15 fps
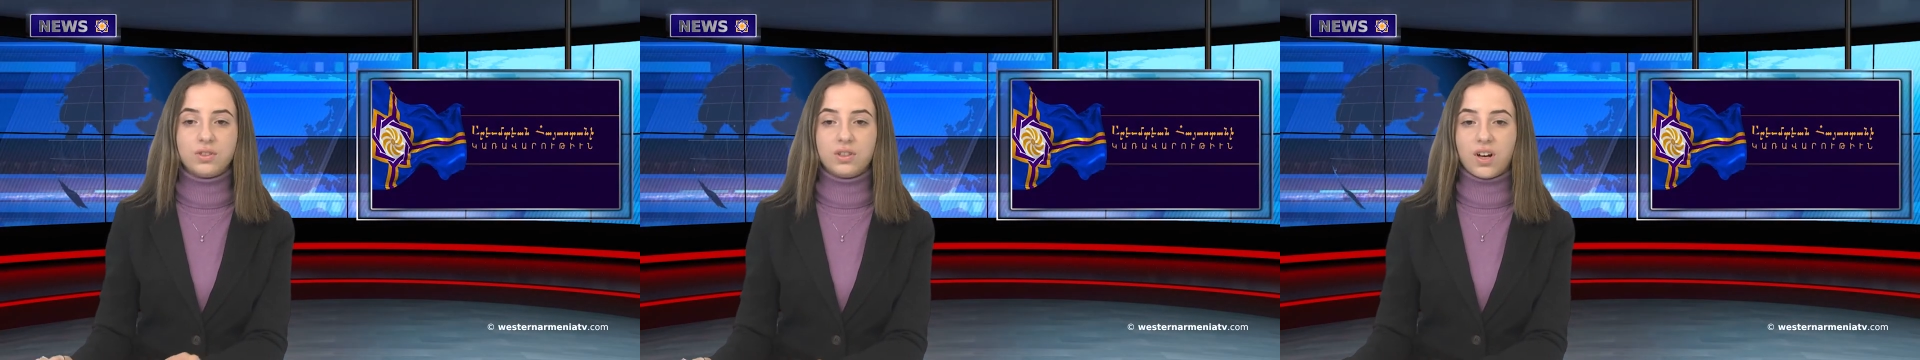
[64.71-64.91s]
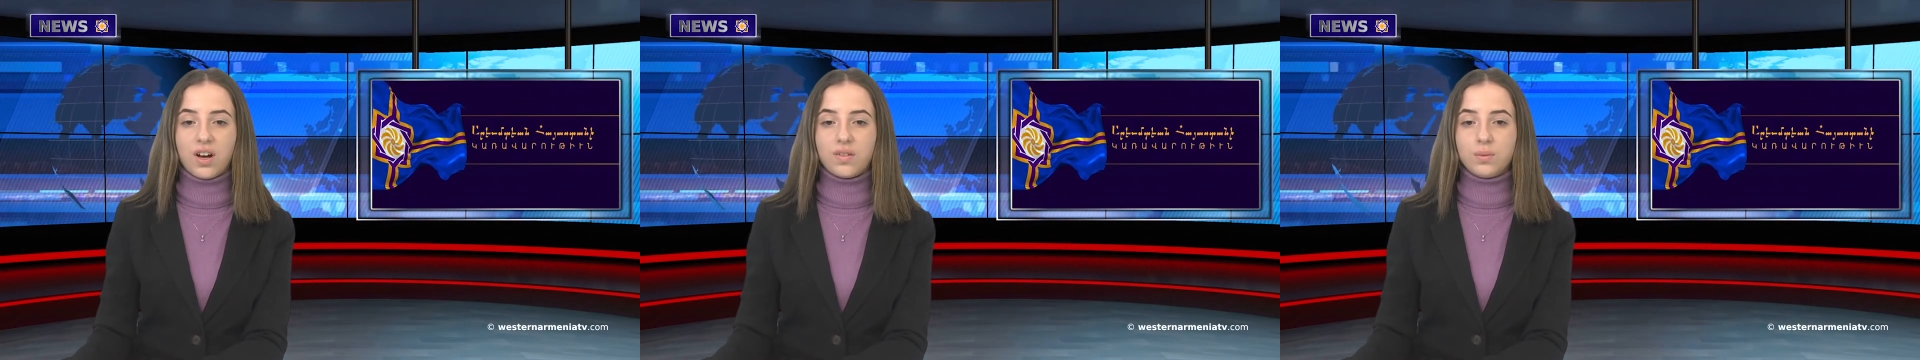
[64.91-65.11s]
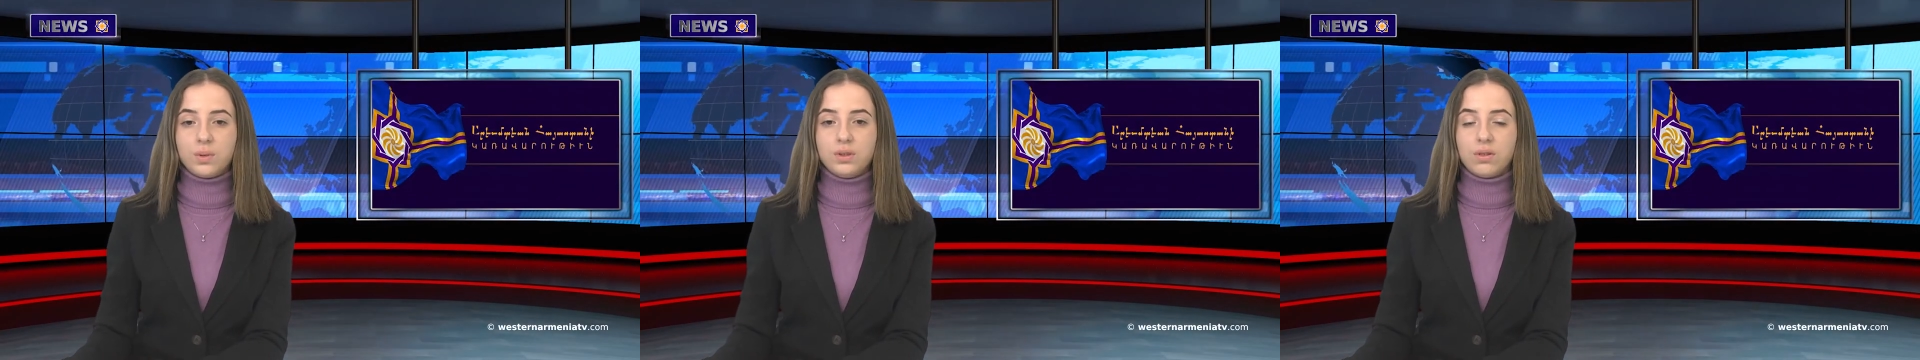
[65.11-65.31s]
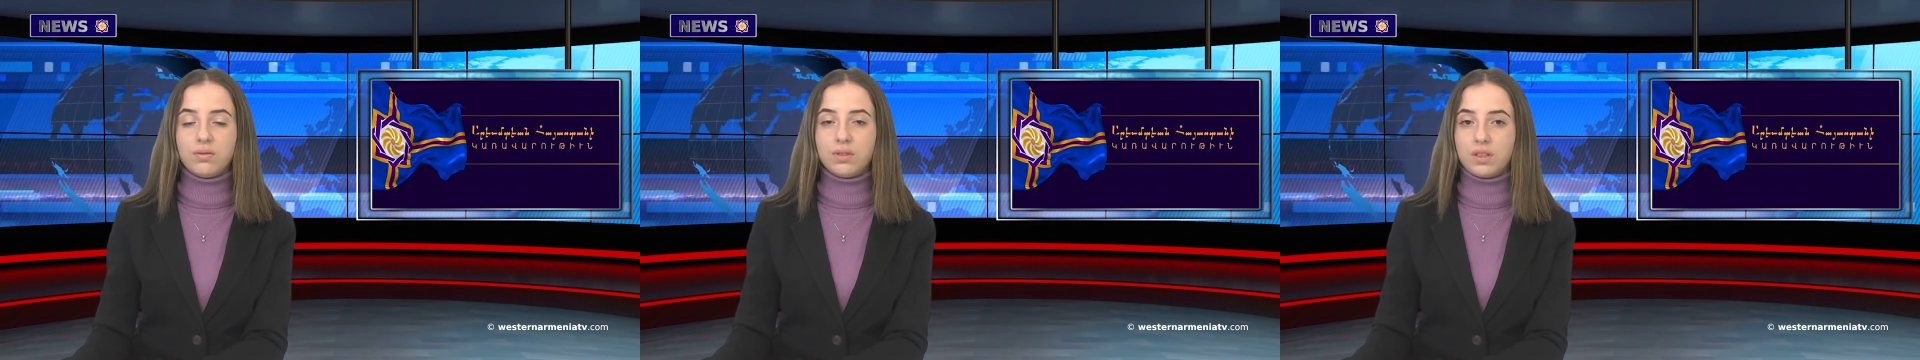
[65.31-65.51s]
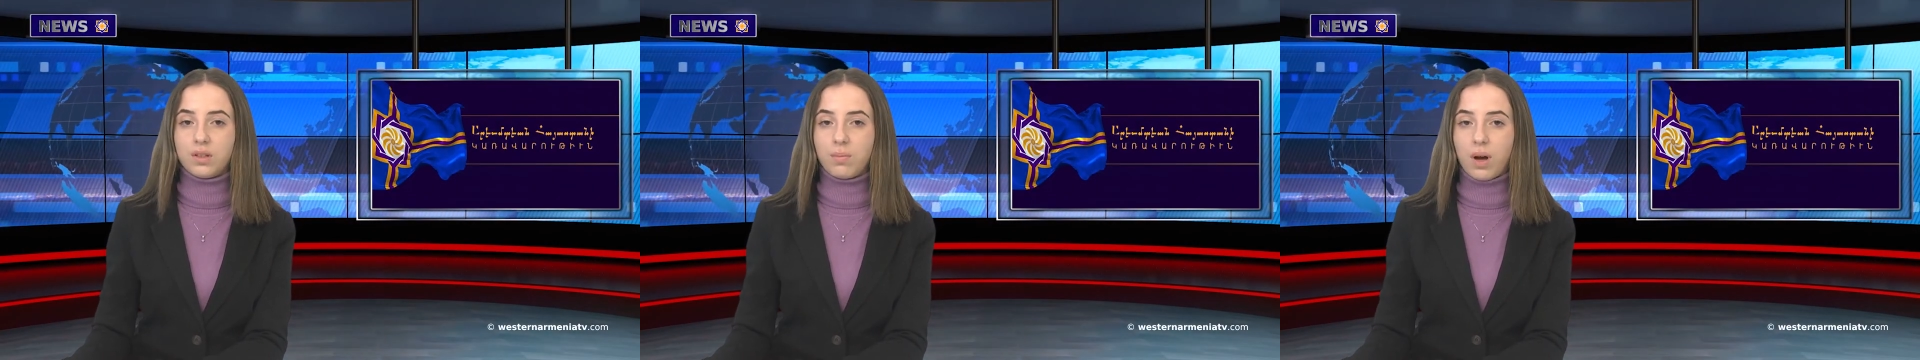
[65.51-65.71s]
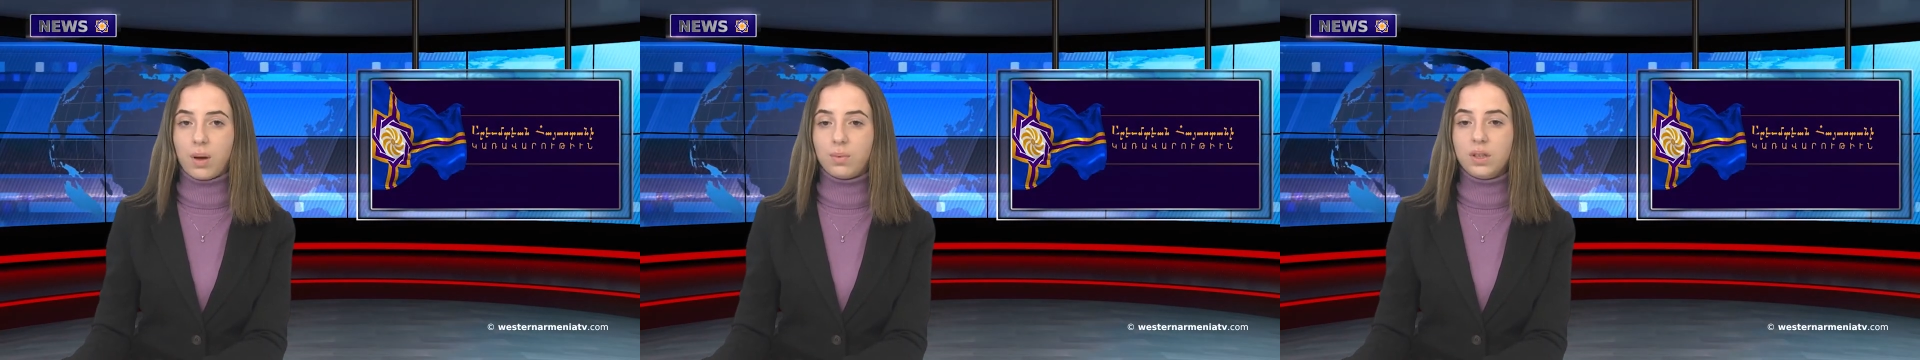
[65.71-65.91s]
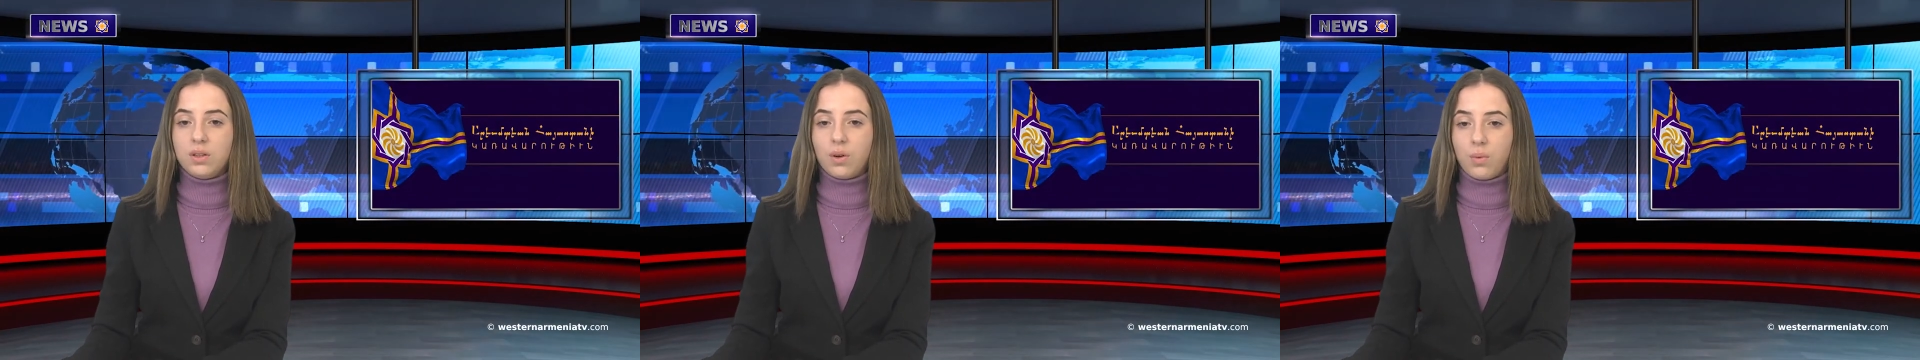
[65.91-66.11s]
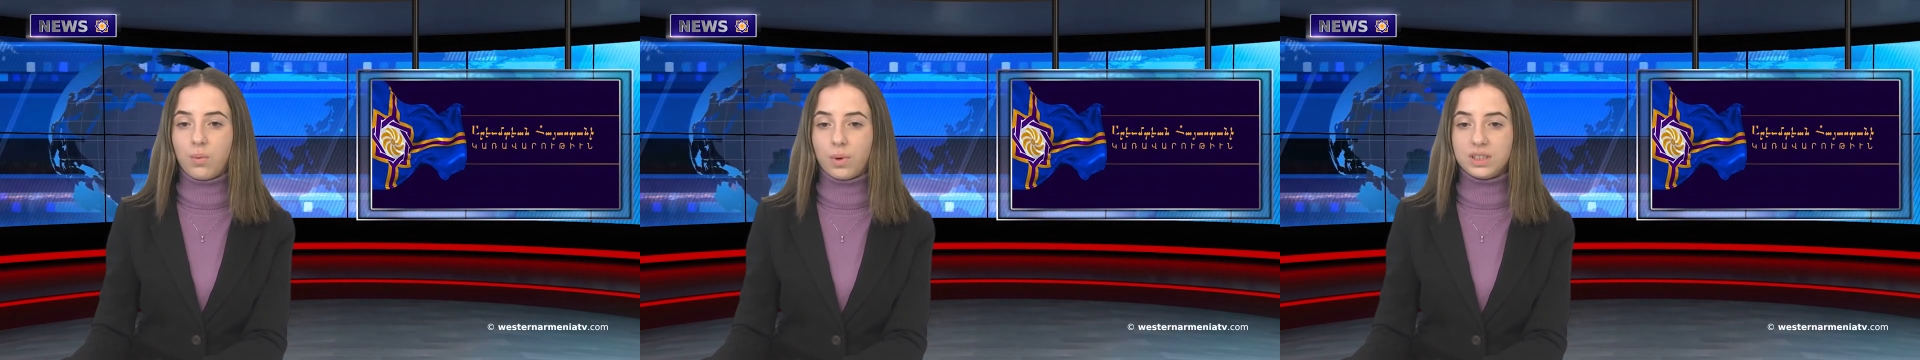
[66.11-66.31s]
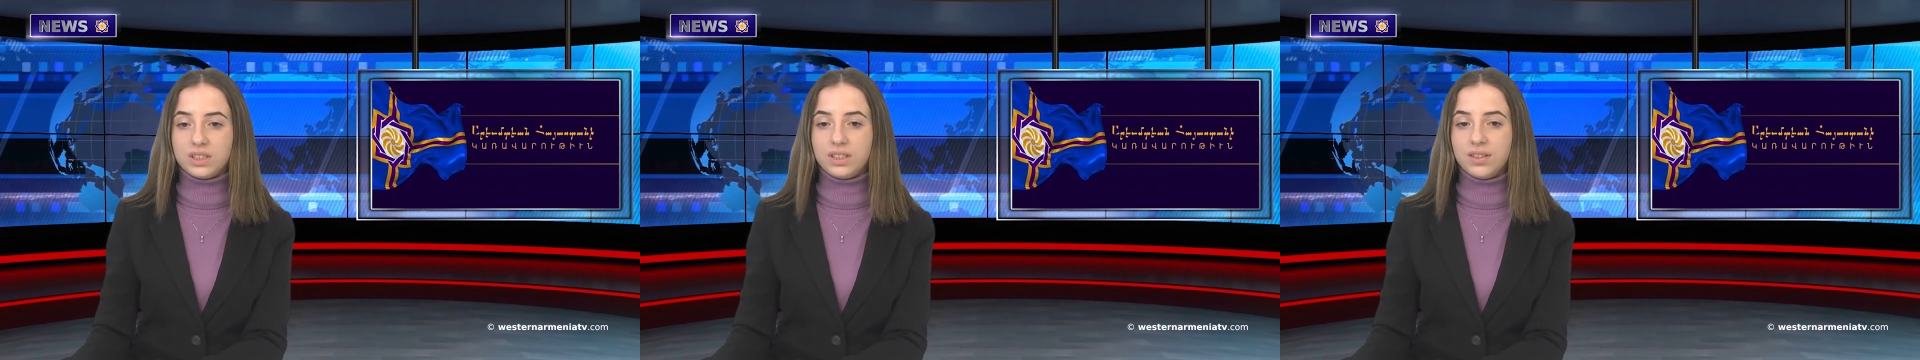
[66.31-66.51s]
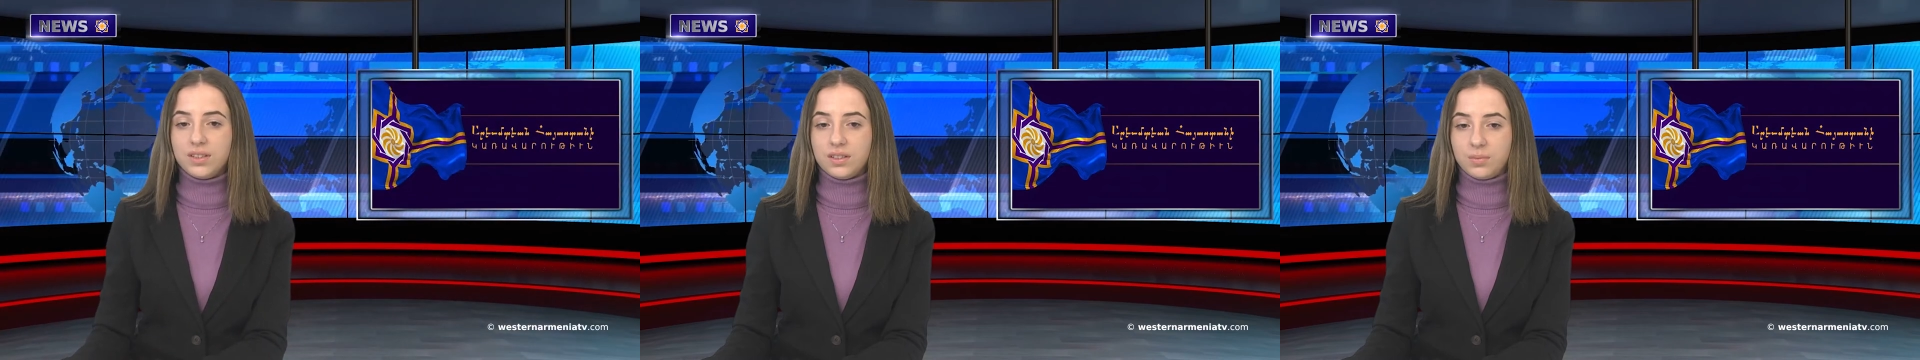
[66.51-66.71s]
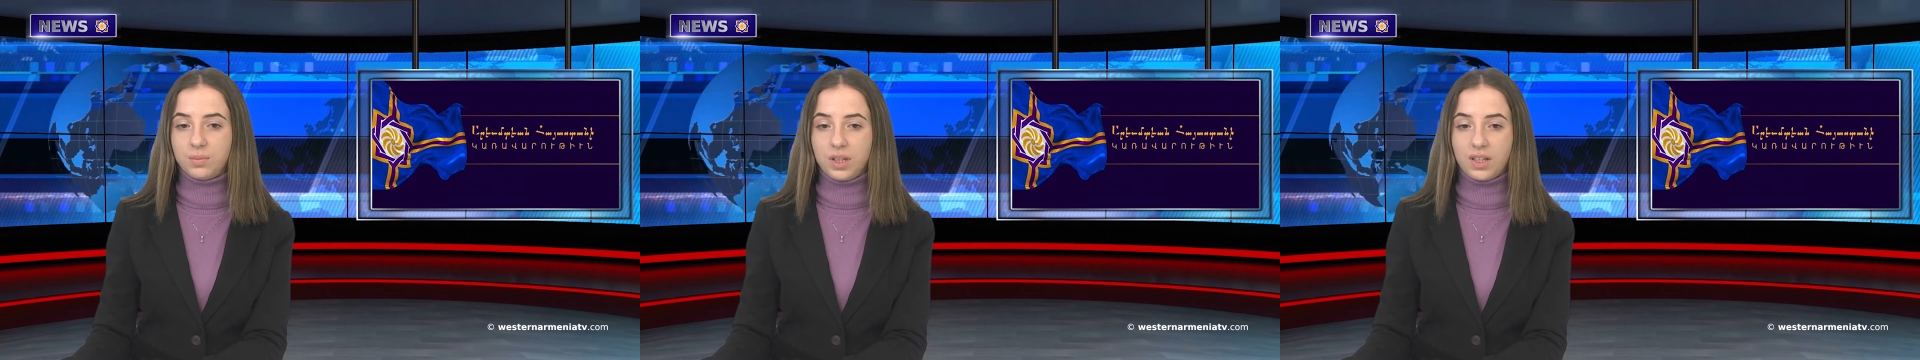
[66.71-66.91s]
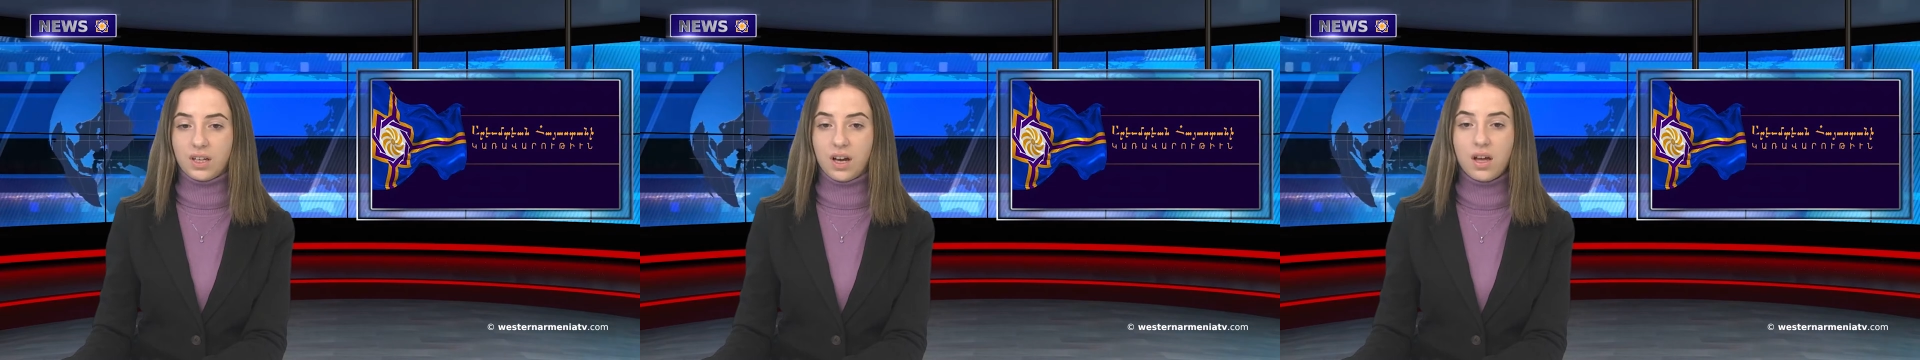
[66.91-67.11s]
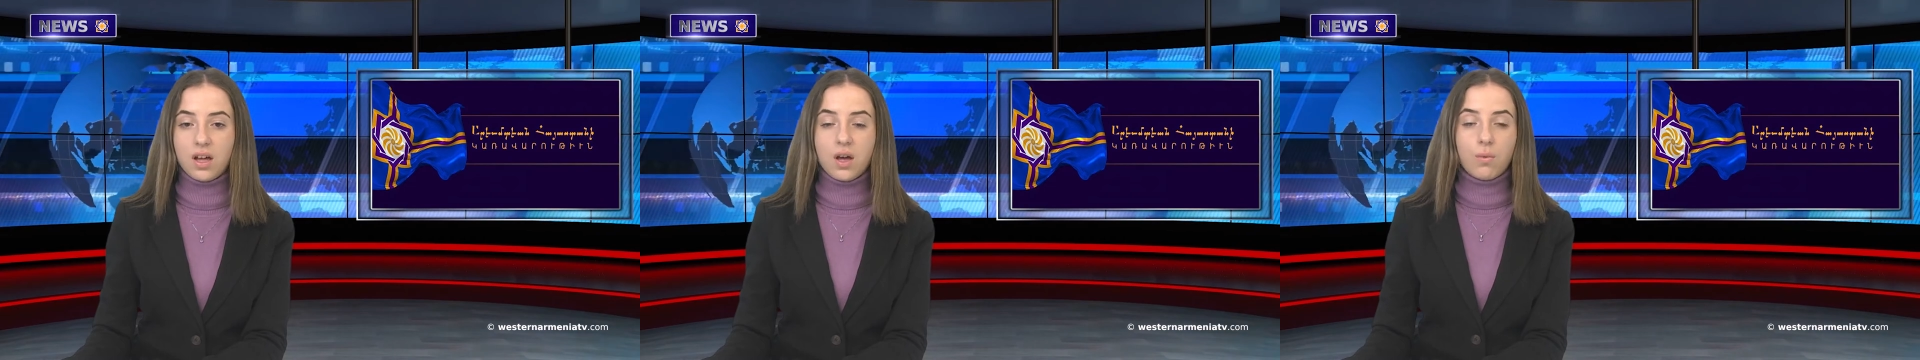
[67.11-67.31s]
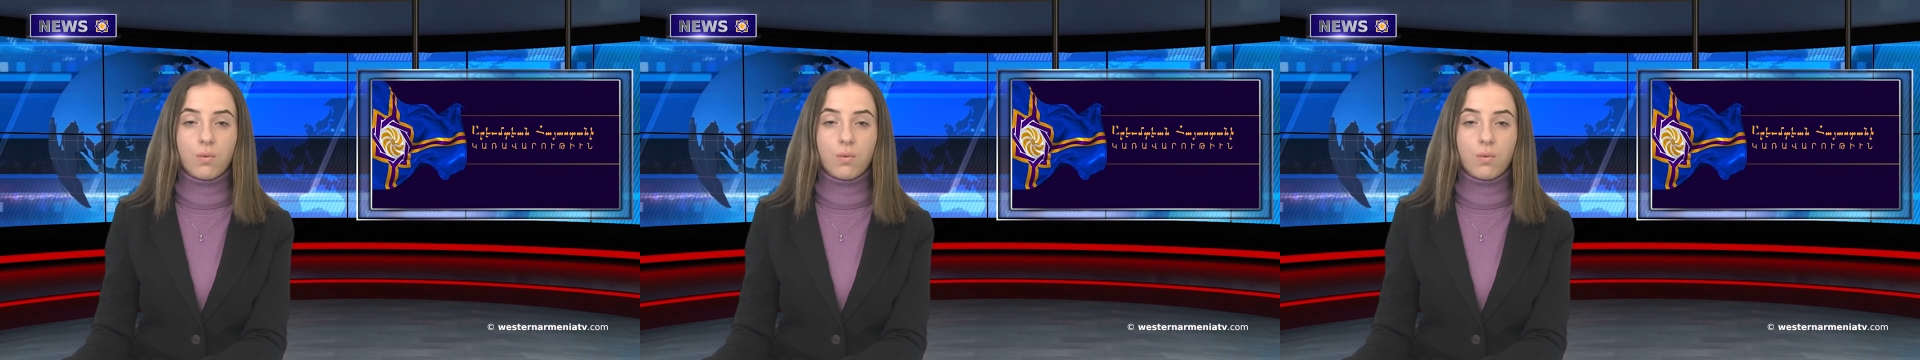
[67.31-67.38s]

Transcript: the government of the Republic of Western Armenia